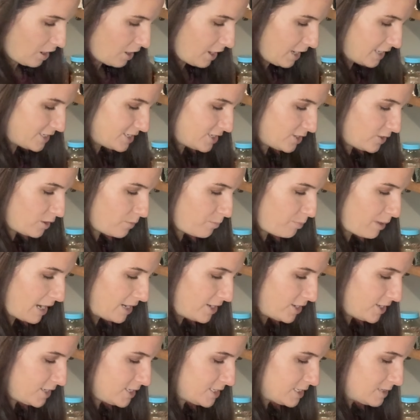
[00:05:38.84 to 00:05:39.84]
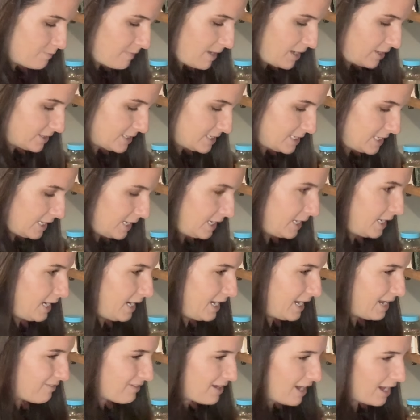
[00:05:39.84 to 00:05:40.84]
All right, so the butter's melted
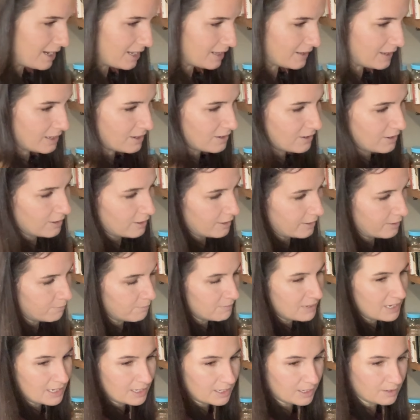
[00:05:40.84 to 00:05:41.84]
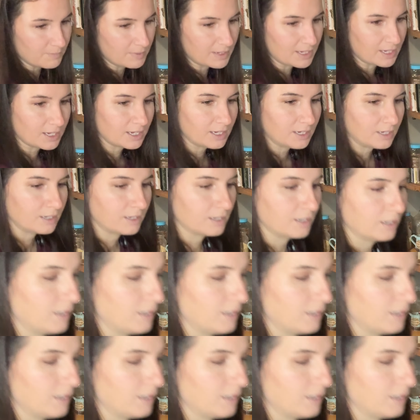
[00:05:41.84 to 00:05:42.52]
and I've got it like on medium heat,